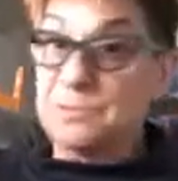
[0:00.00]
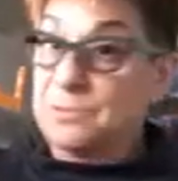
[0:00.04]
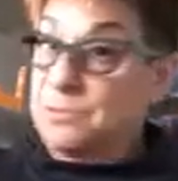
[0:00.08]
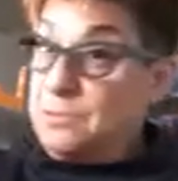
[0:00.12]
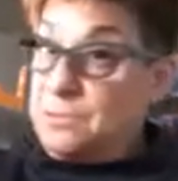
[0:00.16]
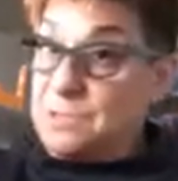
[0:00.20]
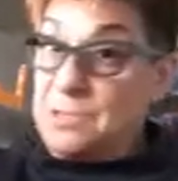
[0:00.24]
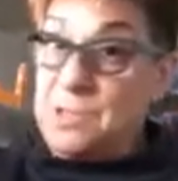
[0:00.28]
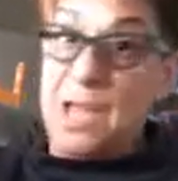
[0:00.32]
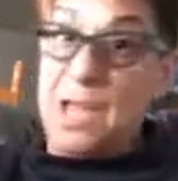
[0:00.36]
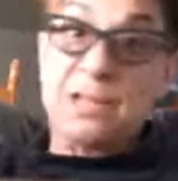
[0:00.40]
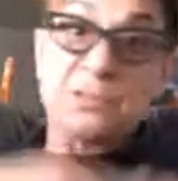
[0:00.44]

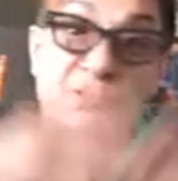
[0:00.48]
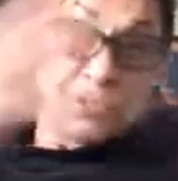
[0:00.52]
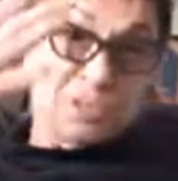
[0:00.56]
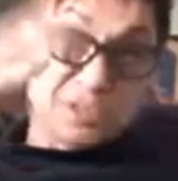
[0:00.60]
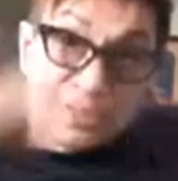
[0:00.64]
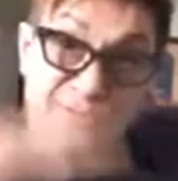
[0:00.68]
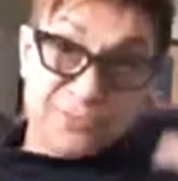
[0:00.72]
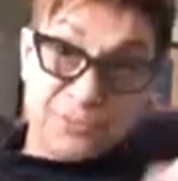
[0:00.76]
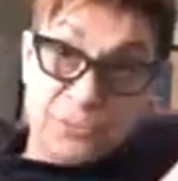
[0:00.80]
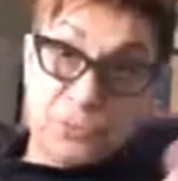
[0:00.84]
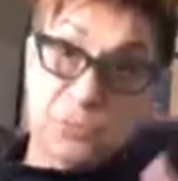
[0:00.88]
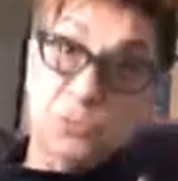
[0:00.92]
not
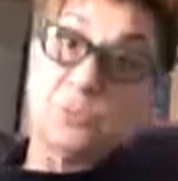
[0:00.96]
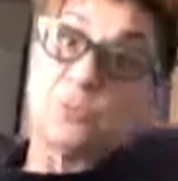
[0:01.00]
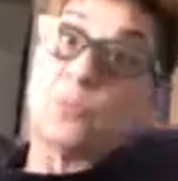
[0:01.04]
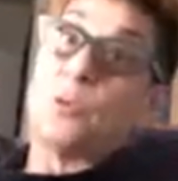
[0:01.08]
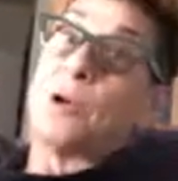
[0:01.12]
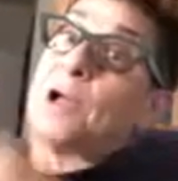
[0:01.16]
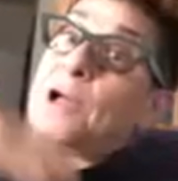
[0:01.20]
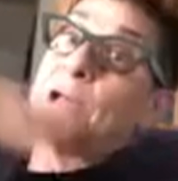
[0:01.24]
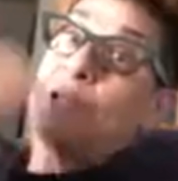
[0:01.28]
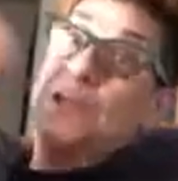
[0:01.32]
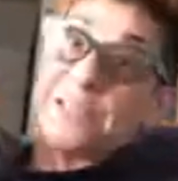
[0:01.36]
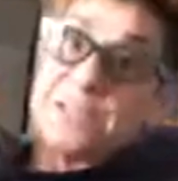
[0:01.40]
just food
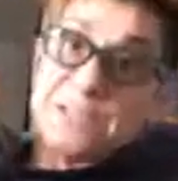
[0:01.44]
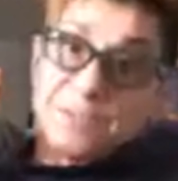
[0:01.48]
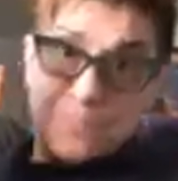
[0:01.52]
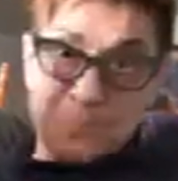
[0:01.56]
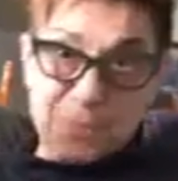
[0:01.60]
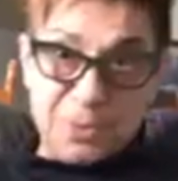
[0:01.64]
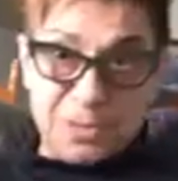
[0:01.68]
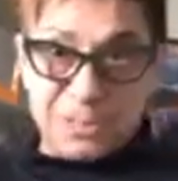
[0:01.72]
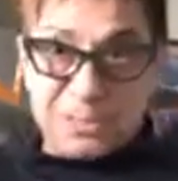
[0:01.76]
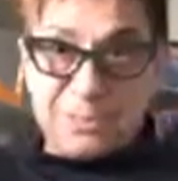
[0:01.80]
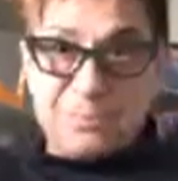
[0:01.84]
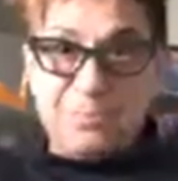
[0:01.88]
wise,
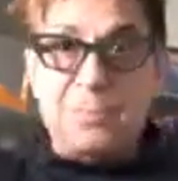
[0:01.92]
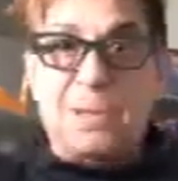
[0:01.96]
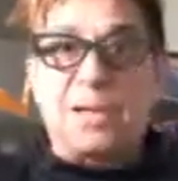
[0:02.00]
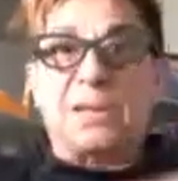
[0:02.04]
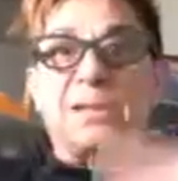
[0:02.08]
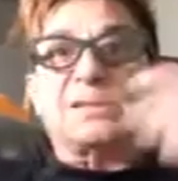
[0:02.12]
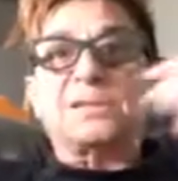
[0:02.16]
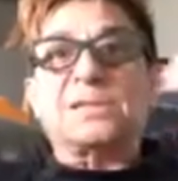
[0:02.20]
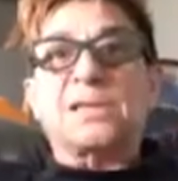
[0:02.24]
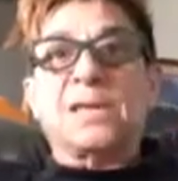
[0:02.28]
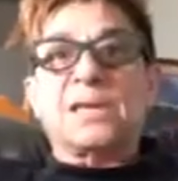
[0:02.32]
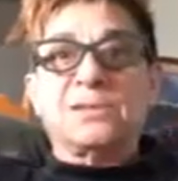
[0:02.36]
but
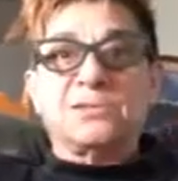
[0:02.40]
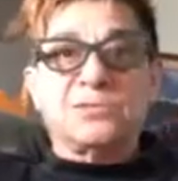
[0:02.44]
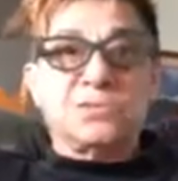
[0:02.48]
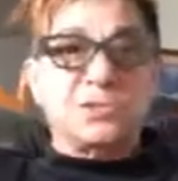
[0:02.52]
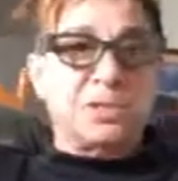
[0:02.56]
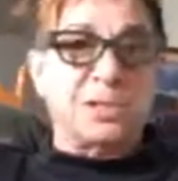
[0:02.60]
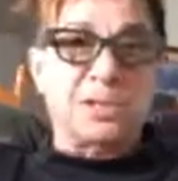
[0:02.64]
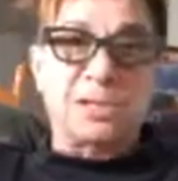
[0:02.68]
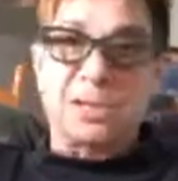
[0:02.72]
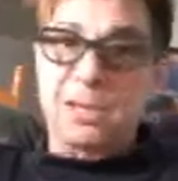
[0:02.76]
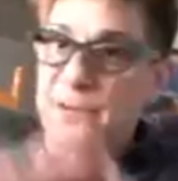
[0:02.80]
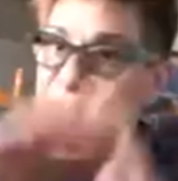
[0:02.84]

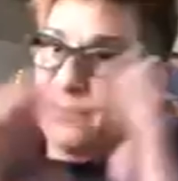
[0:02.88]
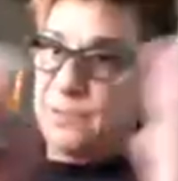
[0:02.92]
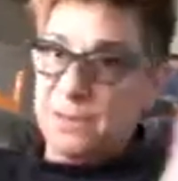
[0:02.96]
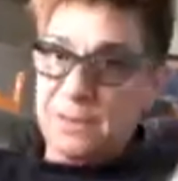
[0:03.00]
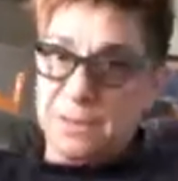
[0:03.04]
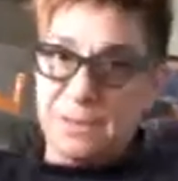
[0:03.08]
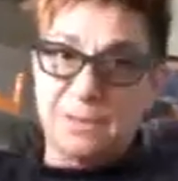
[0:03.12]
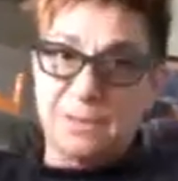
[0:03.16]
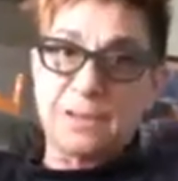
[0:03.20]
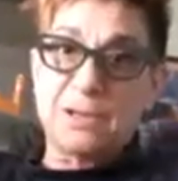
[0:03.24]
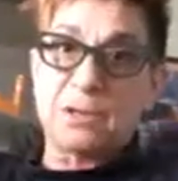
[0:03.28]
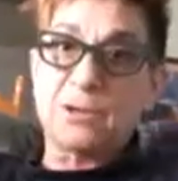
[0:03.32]
meditation and
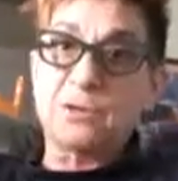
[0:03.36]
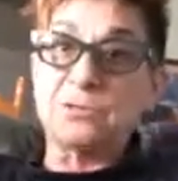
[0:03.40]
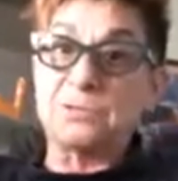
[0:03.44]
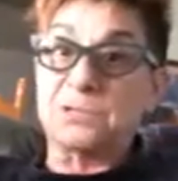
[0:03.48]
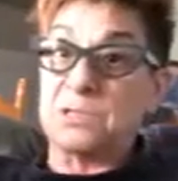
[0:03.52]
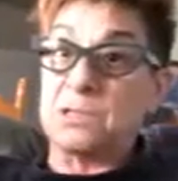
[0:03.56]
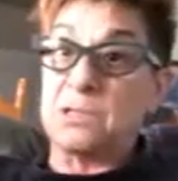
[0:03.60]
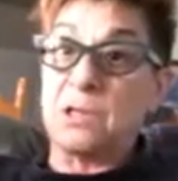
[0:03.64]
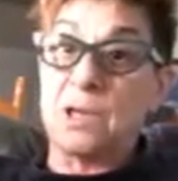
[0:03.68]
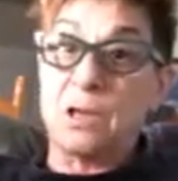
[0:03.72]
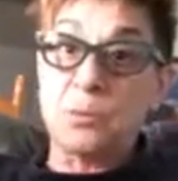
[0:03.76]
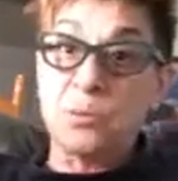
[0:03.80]
everything that goes
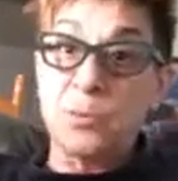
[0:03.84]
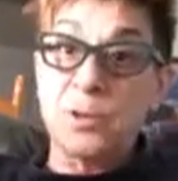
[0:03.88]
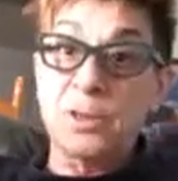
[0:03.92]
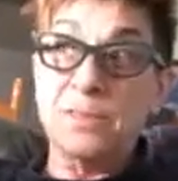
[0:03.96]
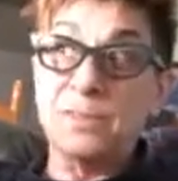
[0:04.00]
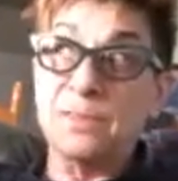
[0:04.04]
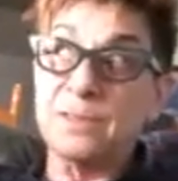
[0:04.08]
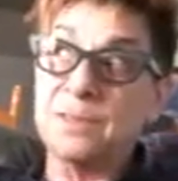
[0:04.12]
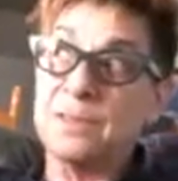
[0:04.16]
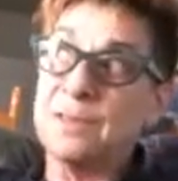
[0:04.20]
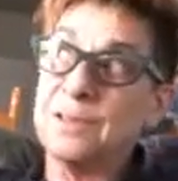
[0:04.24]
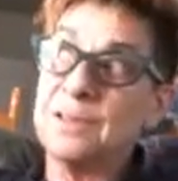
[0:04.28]
along
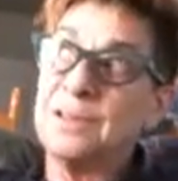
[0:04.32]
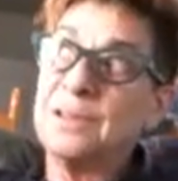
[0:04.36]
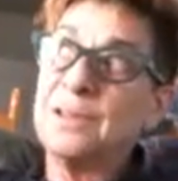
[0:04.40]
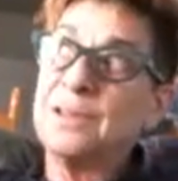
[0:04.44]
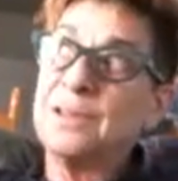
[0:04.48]
with it,